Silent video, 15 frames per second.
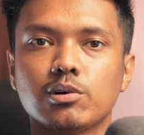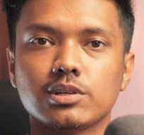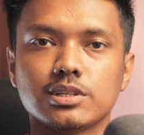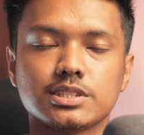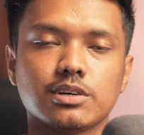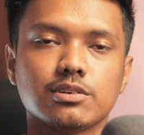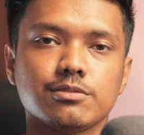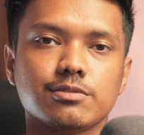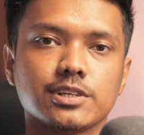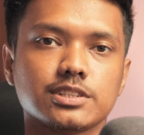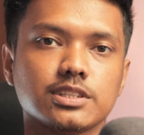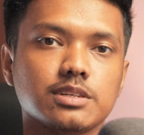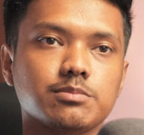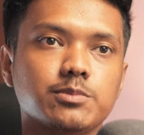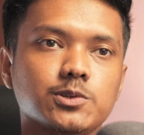all the sound
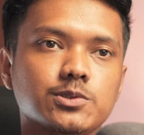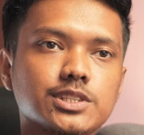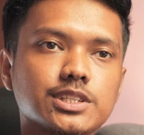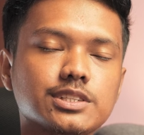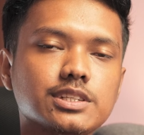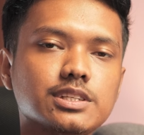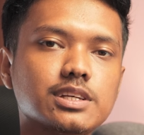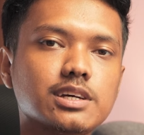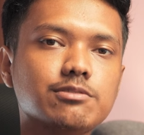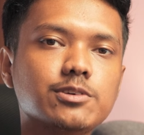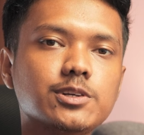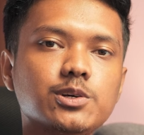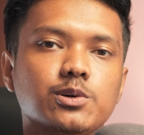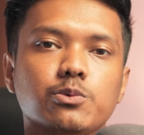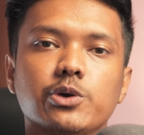effects and music in that
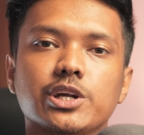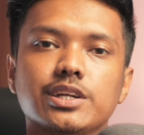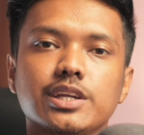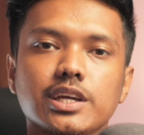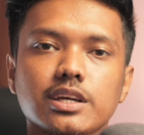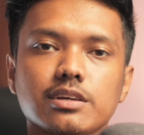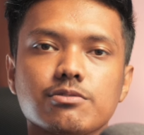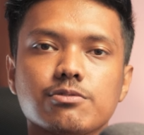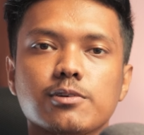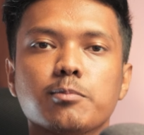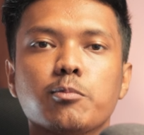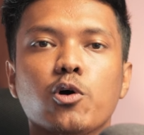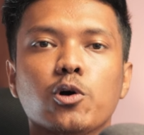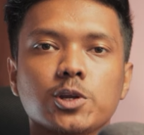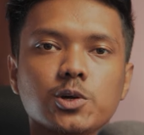video were taken
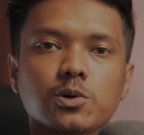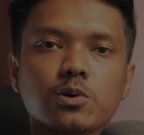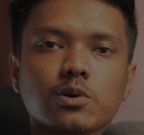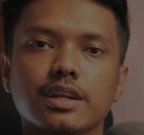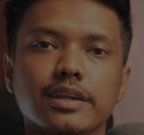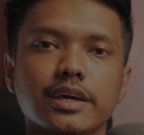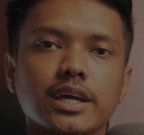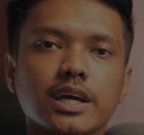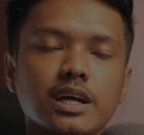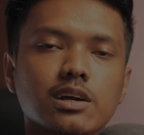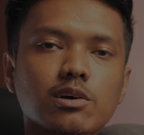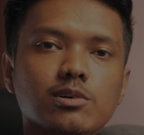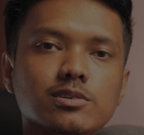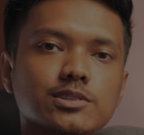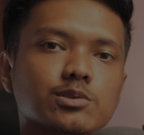from audio, and they are
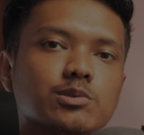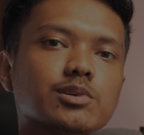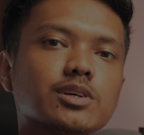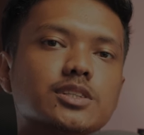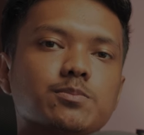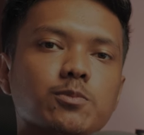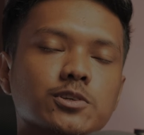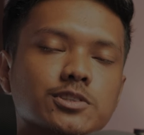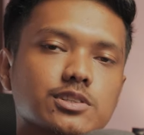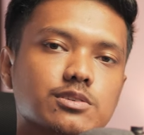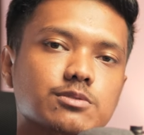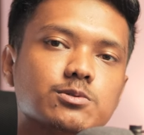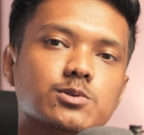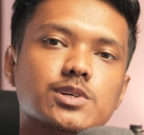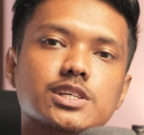also the sponsor
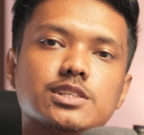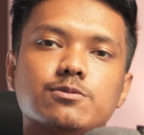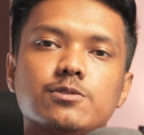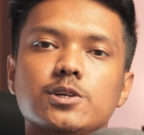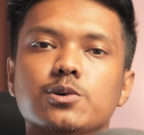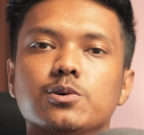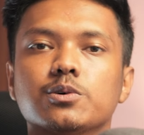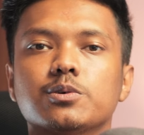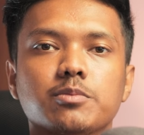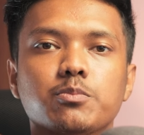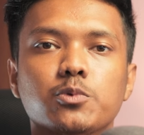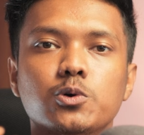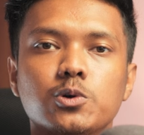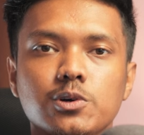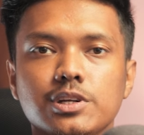of today's video, but
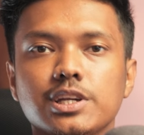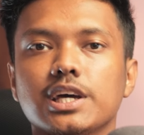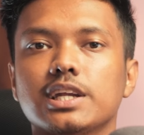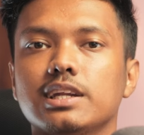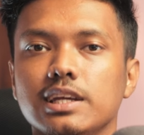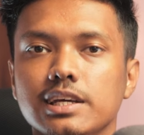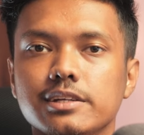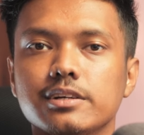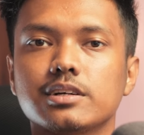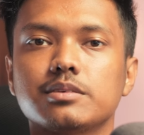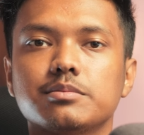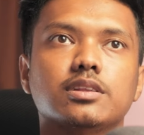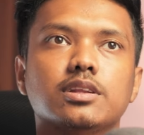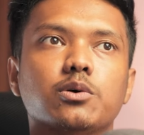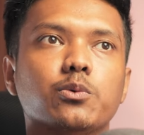more on that later.
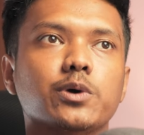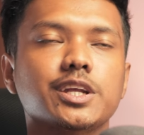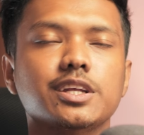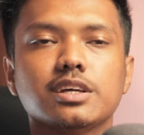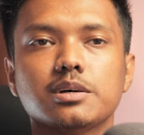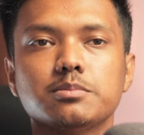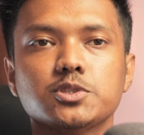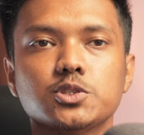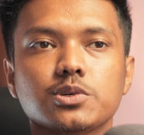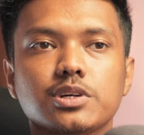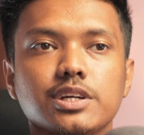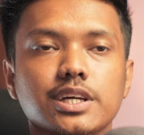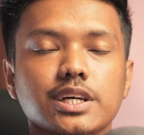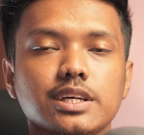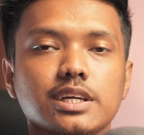Now when it comes to
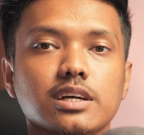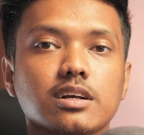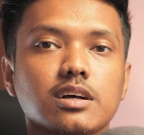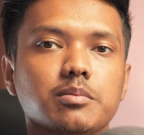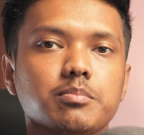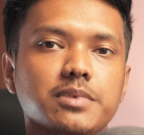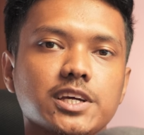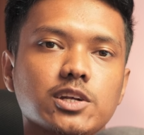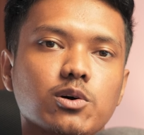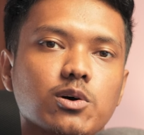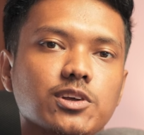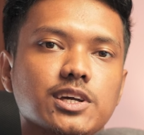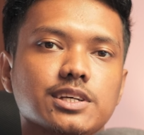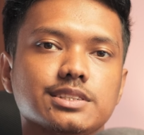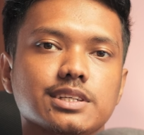creating a complete
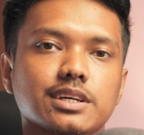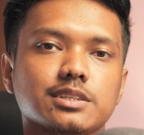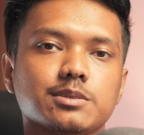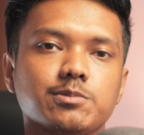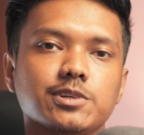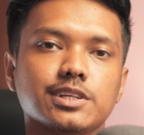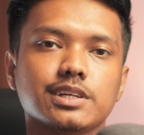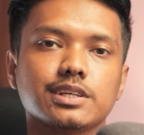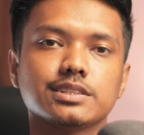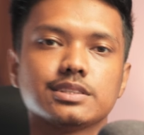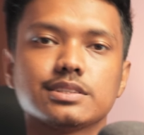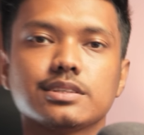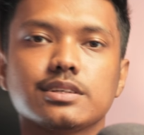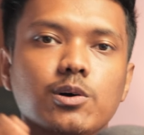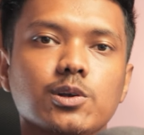audience
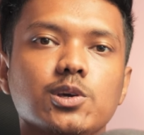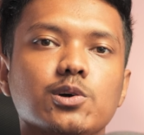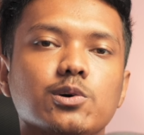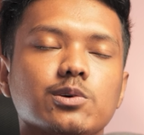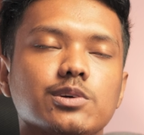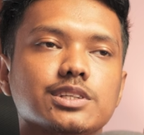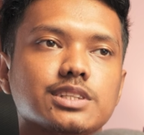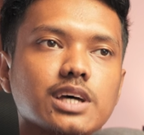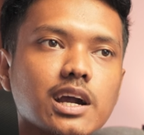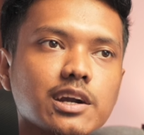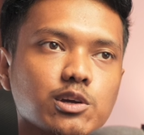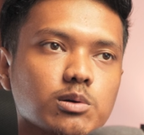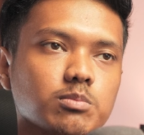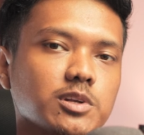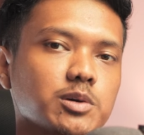experience, audio is
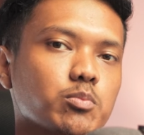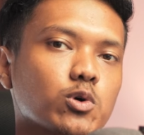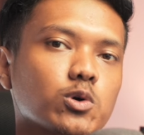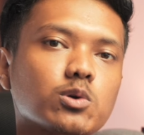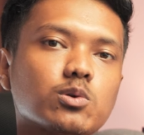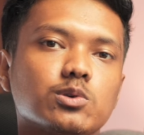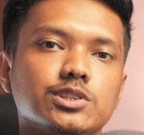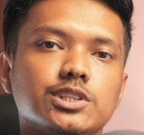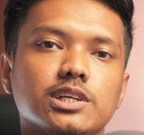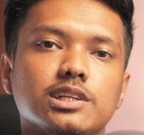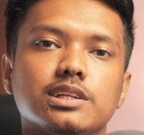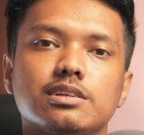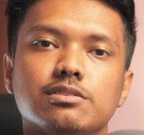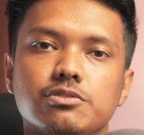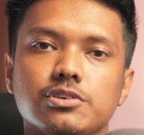arguably more crucial
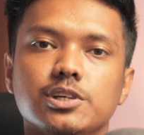than